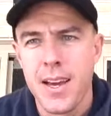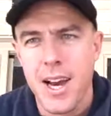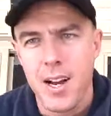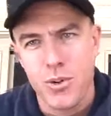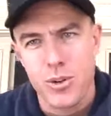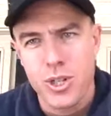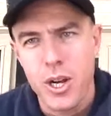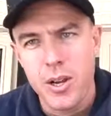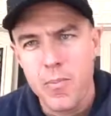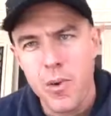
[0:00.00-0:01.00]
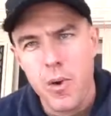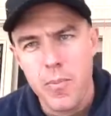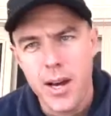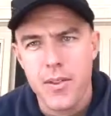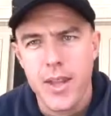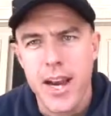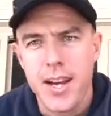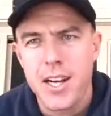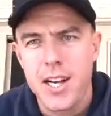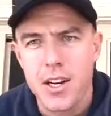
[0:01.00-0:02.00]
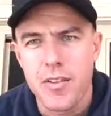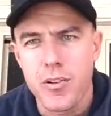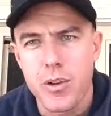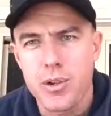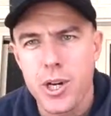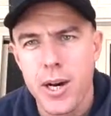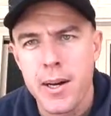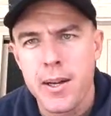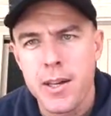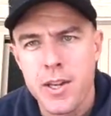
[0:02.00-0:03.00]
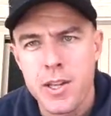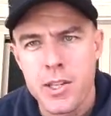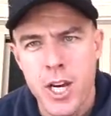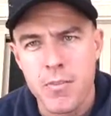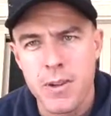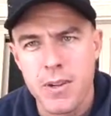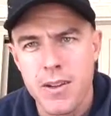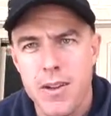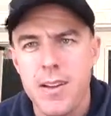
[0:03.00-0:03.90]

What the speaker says: and I'll show you more about that in a future segment.